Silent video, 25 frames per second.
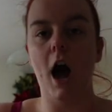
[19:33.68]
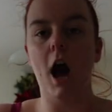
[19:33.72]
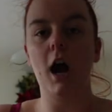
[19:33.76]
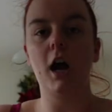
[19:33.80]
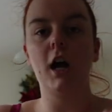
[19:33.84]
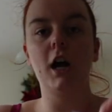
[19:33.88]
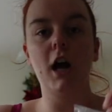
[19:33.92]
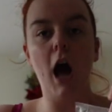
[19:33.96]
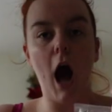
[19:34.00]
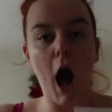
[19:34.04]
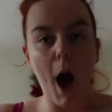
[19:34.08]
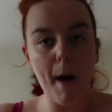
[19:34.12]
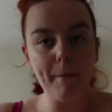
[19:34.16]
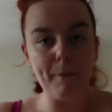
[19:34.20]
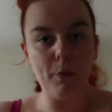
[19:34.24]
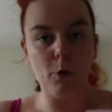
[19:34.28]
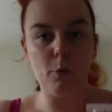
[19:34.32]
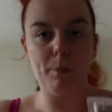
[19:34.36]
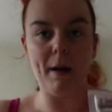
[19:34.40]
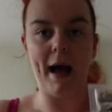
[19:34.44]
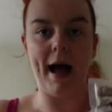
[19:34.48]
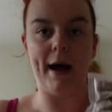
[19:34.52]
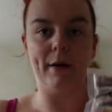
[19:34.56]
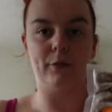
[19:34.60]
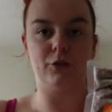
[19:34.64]
a couple
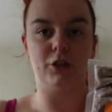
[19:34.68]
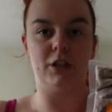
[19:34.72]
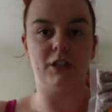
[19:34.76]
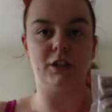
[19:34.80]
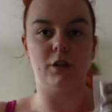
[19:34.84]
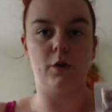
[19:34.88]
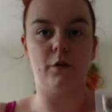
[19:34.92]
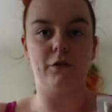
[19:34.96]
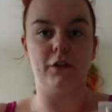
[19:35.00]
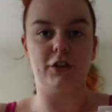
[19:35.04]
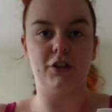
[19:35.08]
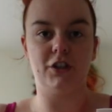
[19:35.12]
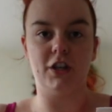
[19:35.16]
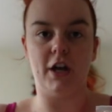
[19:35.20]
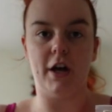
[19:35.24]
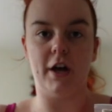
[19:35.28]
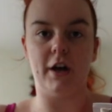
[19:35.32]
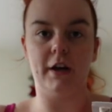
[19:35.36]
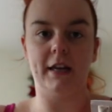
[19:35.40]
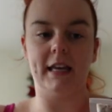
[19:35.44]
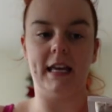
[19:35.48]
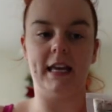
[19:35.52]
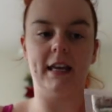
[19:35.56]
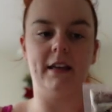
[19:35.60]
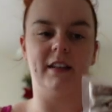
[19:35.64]
pouches of the
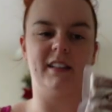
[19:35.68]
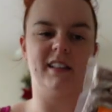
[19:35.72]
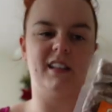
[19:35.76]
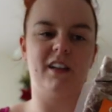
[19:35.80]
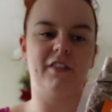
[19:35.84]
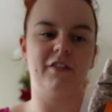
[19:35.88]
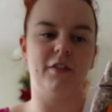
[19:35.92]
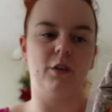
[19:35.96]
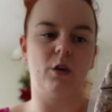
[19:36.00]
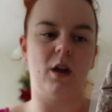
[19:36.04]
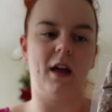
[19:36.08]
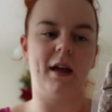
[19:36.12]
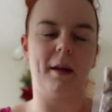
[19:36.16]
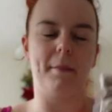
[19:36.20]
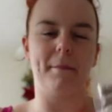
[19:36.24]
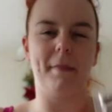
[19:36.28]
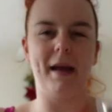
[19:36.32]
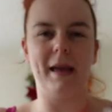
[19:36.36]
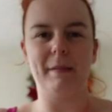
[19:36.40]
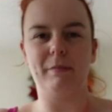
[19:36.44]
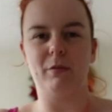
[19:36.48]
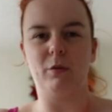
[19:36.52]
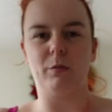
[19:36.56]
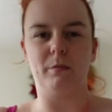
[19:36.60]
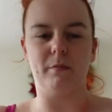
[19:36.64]
turkey because I feel like
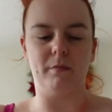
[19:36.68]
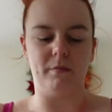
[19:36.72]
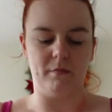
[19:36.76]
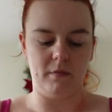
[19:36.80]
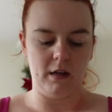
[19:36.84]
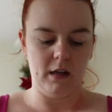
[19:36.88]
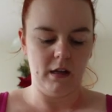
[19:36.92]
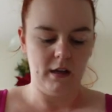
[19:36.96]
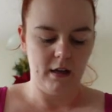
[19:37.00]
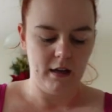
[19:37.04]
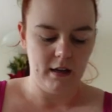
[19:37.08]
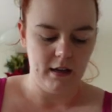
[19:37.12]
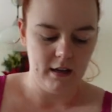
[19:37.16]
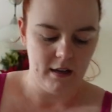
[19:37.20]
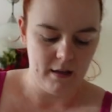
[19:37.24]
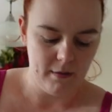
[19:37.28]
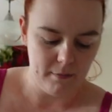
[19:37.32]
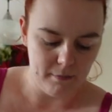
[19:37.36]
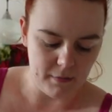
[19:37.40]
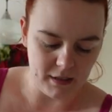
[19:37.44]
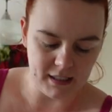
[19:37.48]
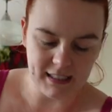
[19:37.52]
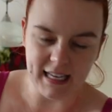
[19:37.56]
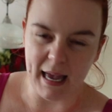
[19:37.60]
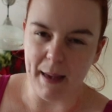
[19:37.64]
Maple
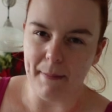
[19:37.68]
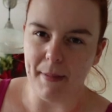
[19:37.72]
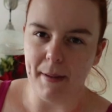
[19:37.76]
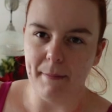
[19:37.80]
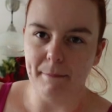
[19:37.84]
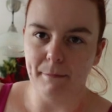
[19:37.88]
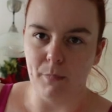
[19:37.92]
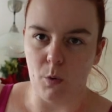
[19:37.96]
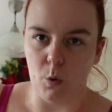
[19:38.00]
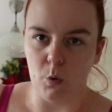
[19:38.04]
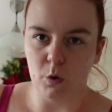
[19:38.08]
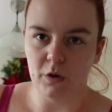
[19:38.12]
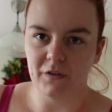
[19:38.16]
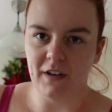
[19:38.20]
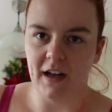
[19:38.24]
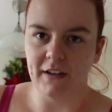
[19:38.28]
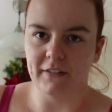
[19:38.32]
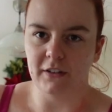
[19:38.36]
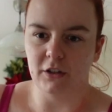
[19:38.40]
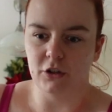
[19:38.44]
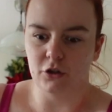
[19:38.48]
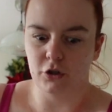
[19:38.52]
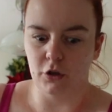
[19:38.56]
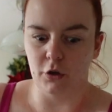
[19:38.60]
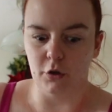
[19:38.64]
must get a bit bored of
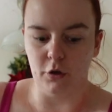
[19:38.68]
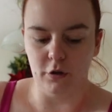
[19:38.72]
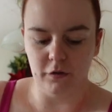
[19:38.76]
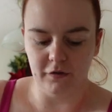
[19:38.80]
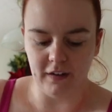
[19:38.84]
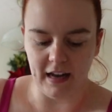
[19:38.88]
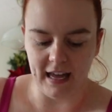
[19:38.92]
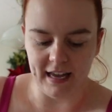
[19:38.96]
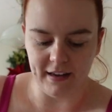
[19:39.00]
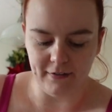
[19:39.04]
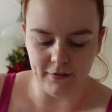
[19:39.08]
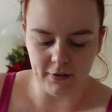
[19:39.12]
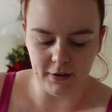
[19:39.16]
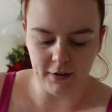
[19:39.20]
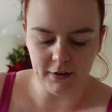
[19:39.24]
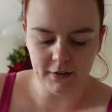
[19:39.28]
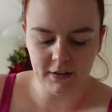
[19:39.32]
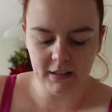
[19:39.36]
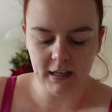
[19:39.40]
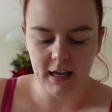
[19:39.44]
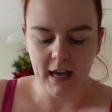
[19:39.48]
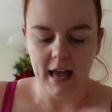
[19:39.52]
having two flavours.